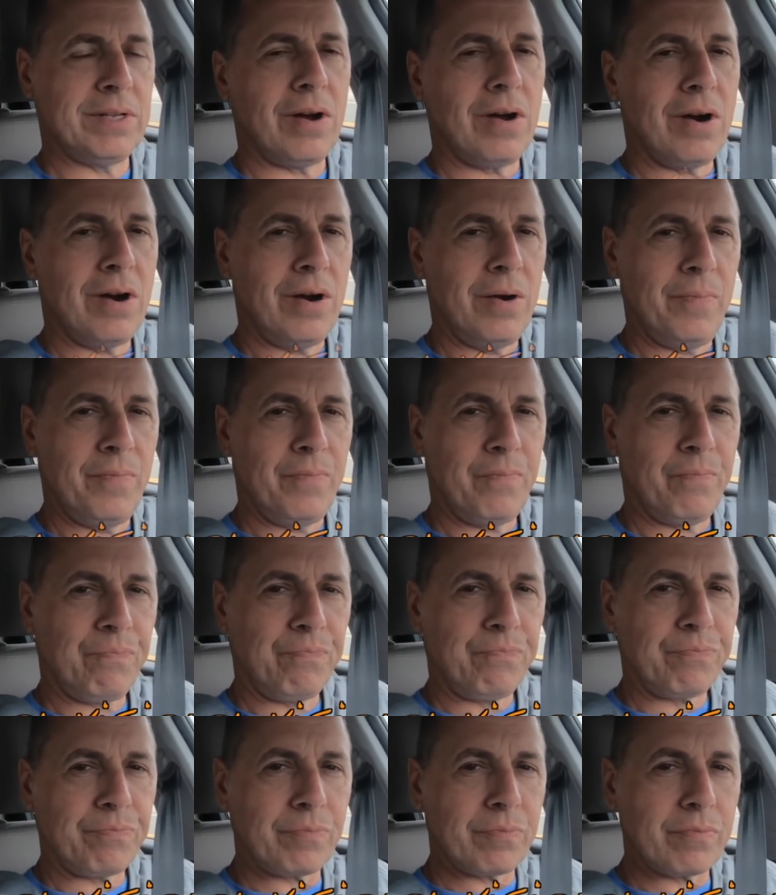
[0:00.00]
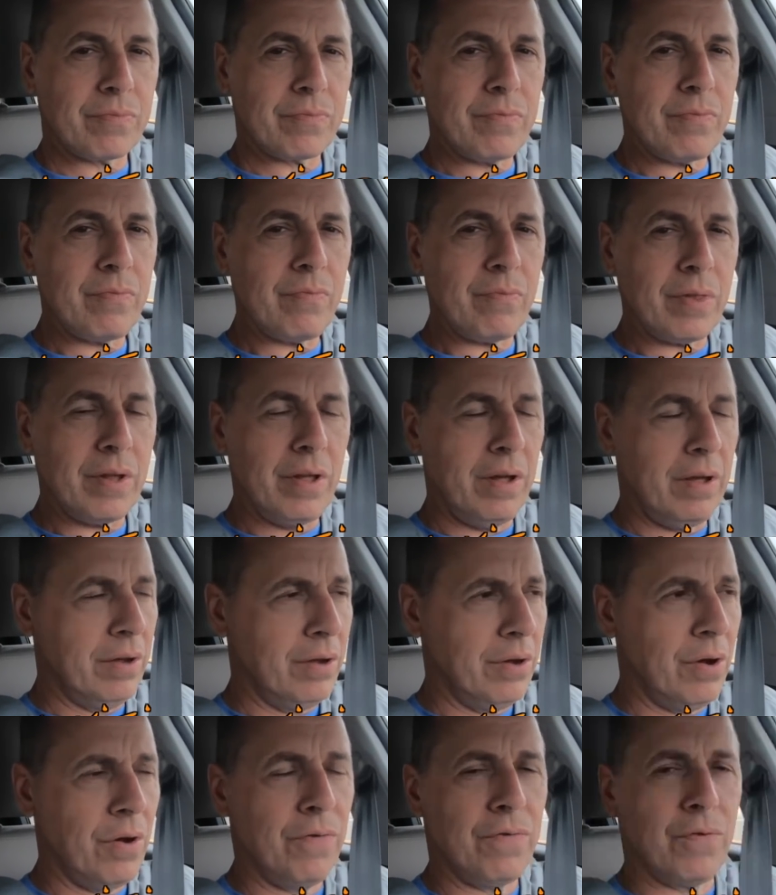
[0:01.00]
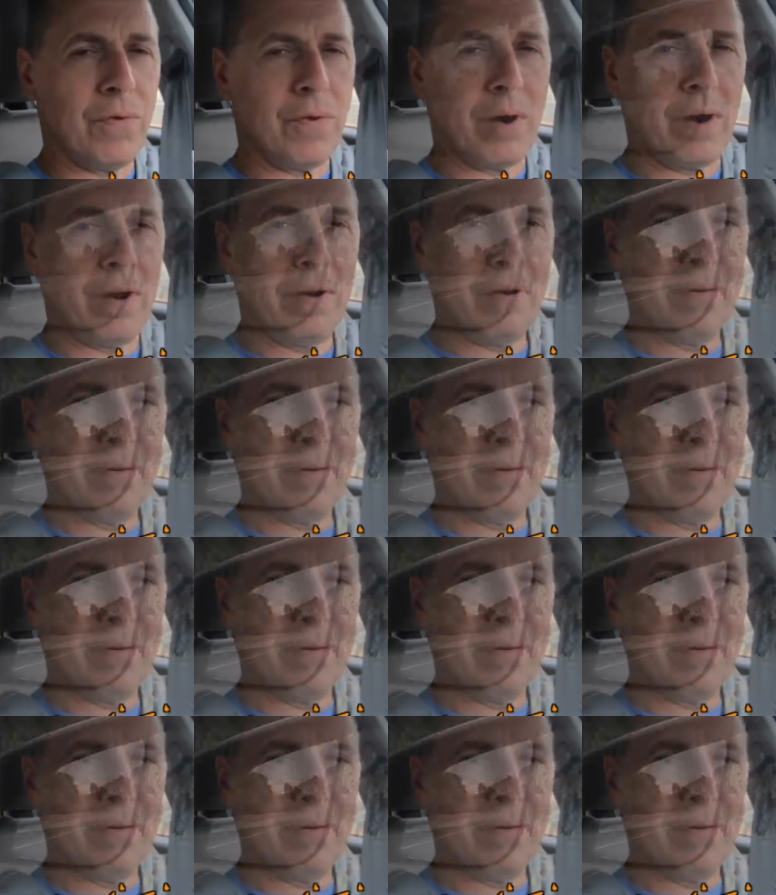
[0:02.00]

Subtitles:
are, go for it.